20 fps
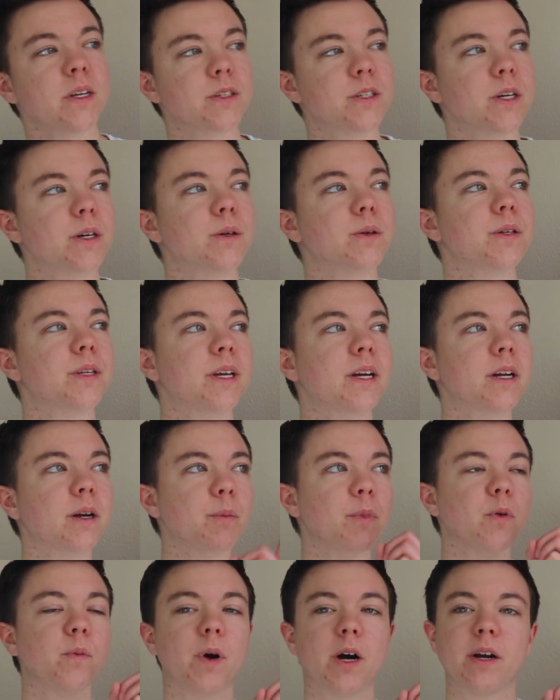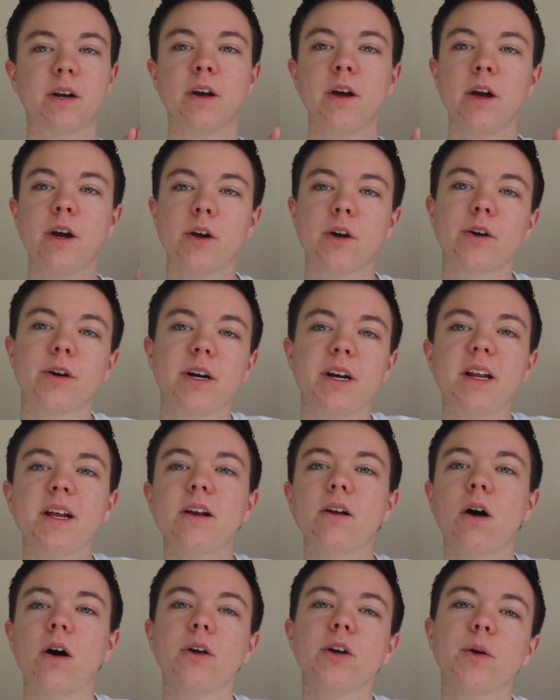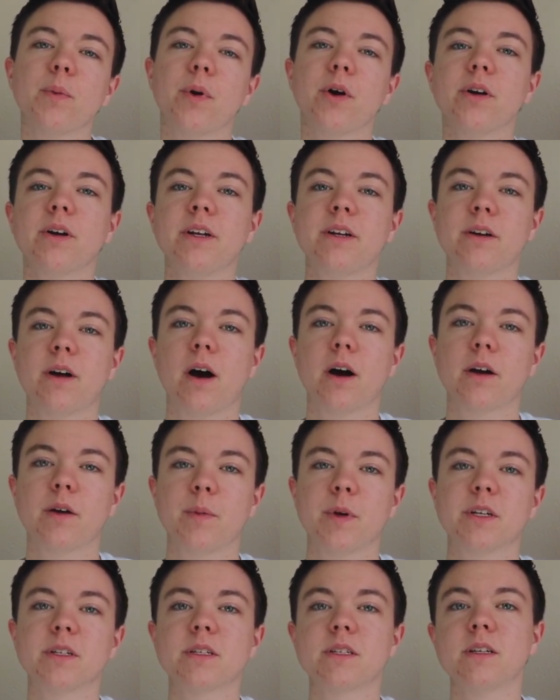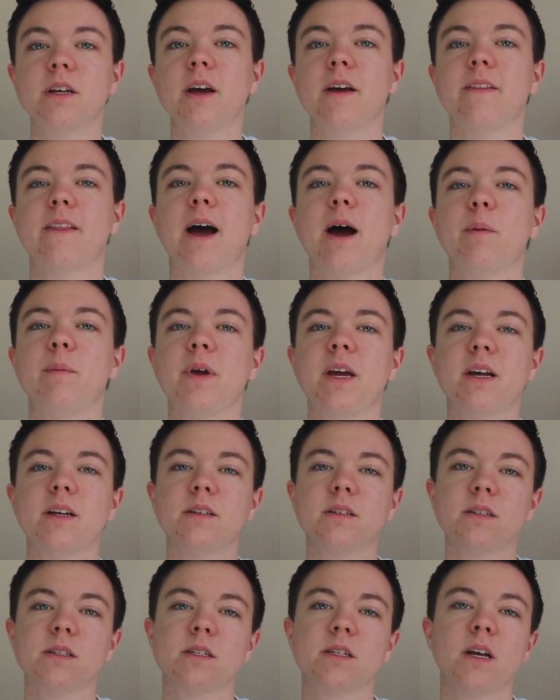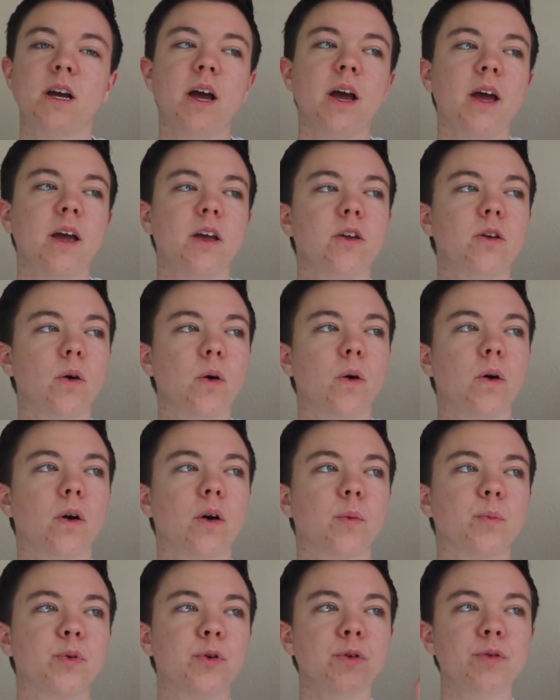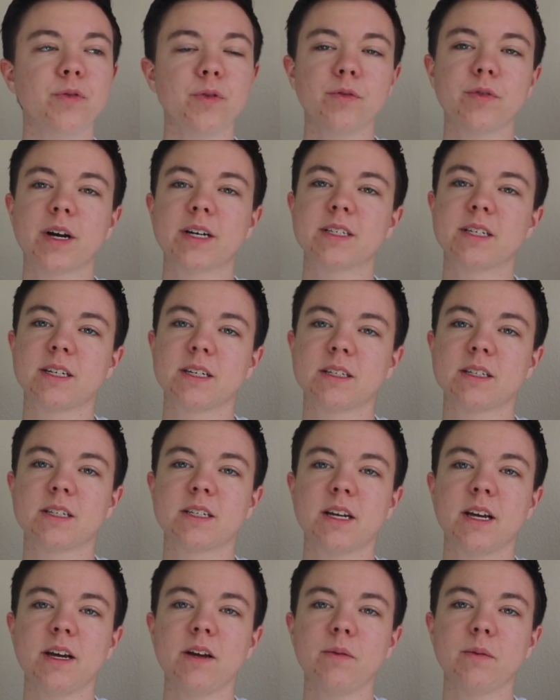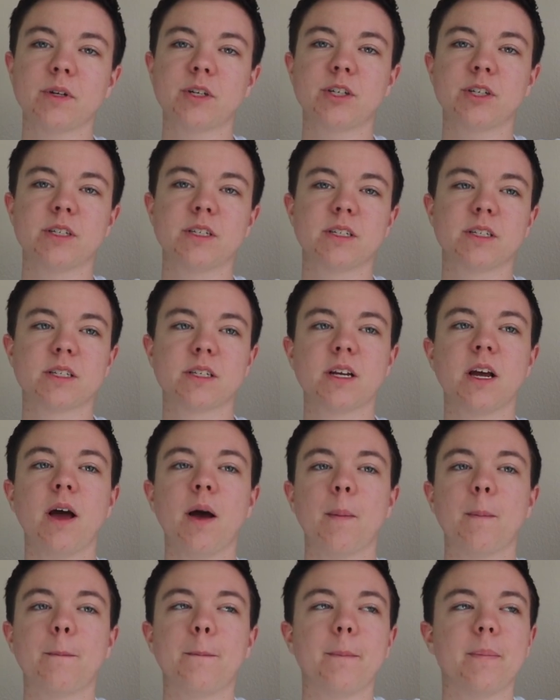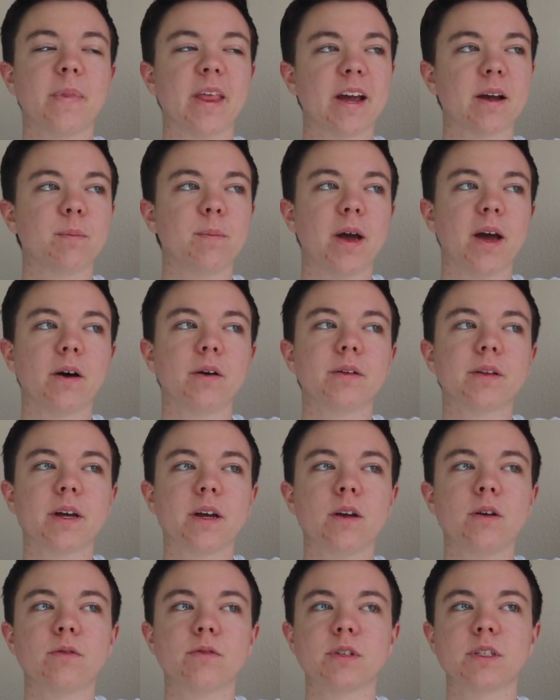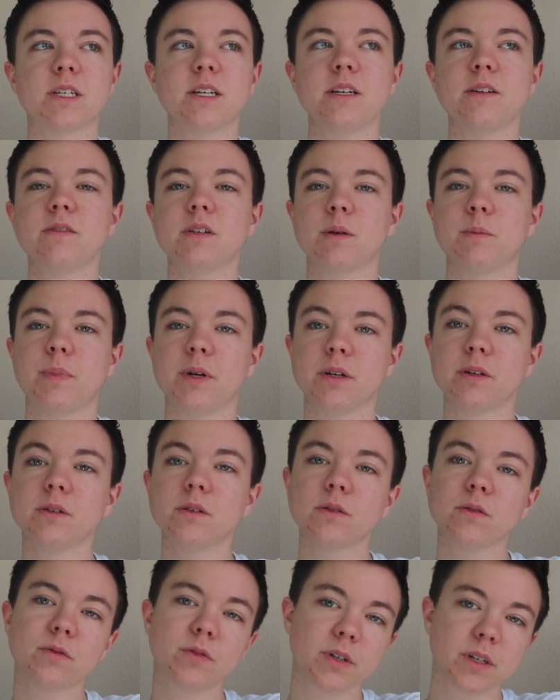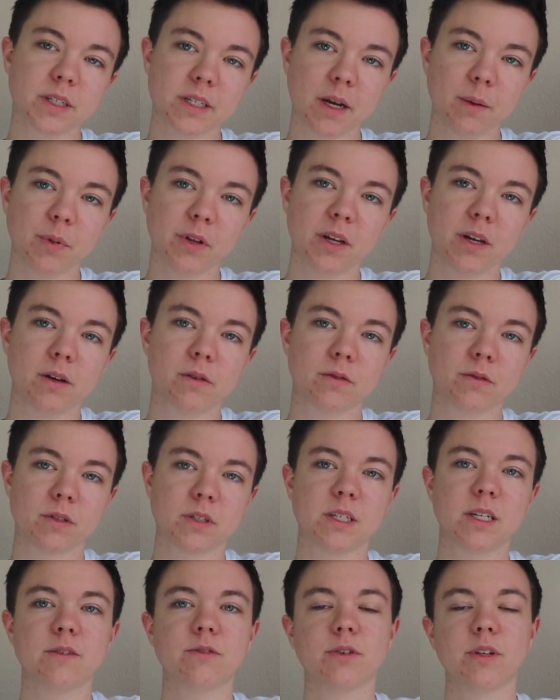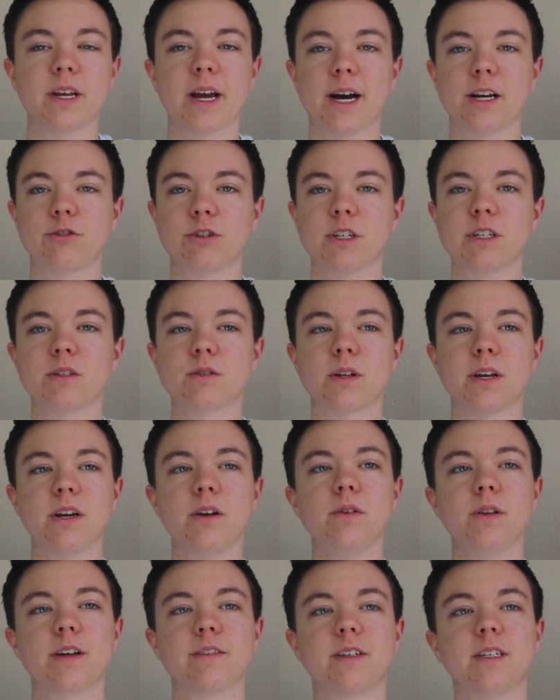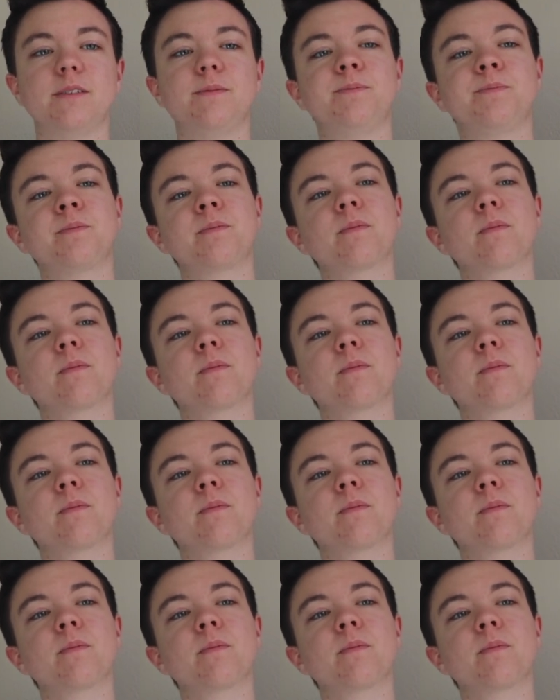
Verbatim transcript: So thing number one, you're going to need all your pertinent documents. That means your proof of residency, which is like mail that you've received, a bill, for example, that you've received for the address that you live in.